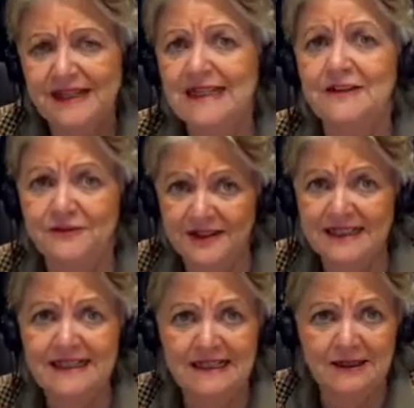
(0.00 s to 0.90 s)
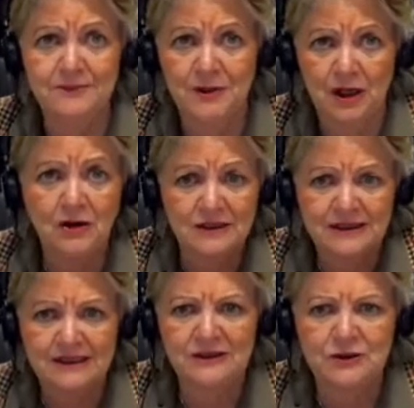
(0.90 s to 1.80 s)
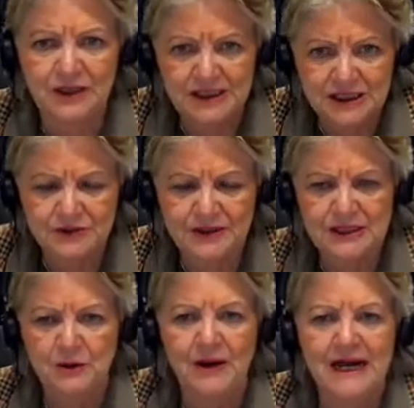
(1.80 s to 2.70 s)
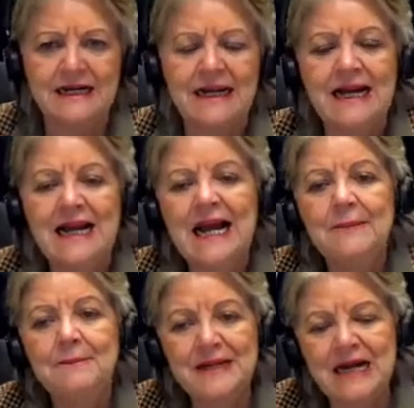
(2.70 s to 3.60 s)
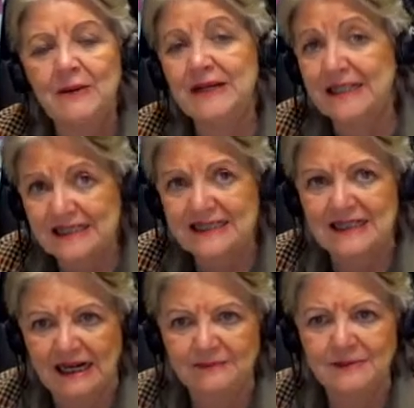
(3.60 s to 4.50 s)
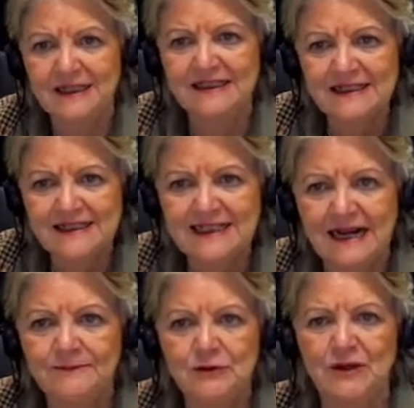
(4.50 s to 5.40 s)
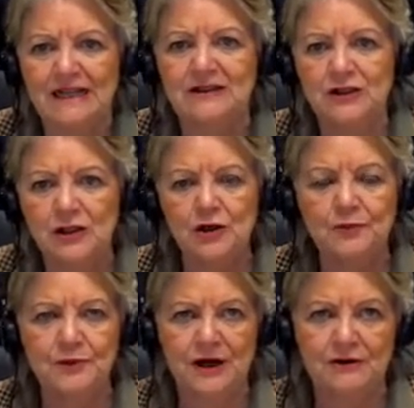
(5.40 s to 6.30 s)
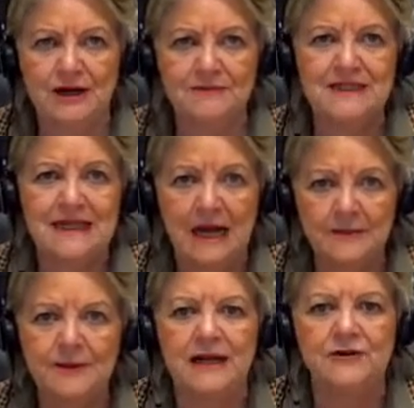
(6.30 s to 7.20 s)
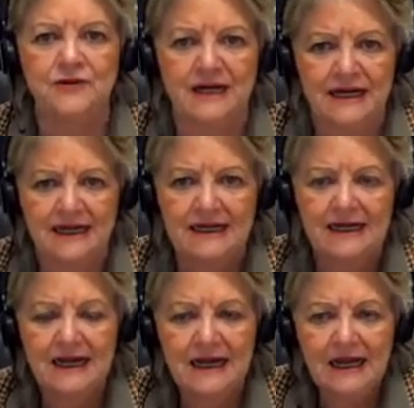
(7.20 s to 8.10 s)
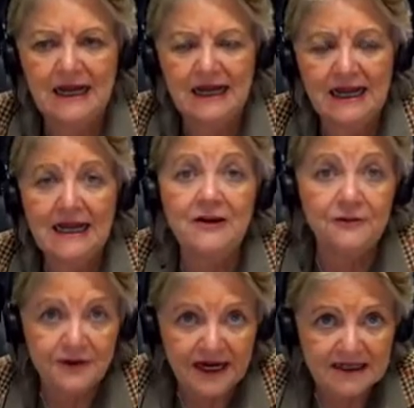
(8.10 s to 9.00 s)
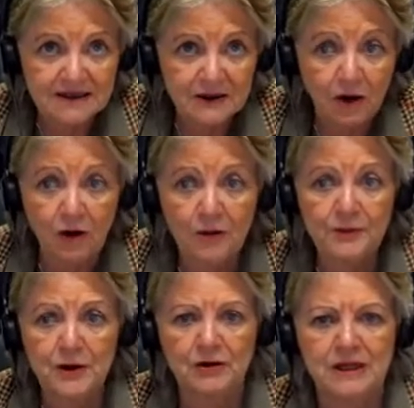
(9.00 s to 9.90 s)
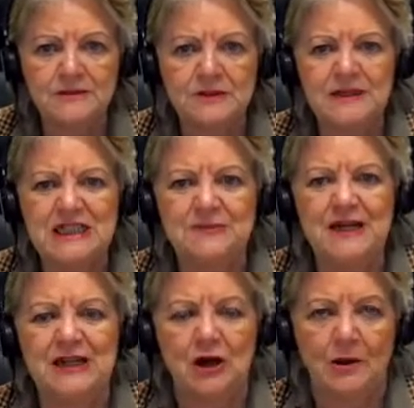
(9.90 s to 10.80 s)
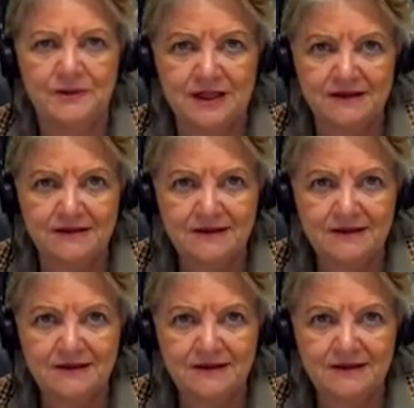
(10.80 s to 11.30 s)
even prolonged in 2021. But now it is time. It is time to get the new programs up and running. In fact, all programs must be adopted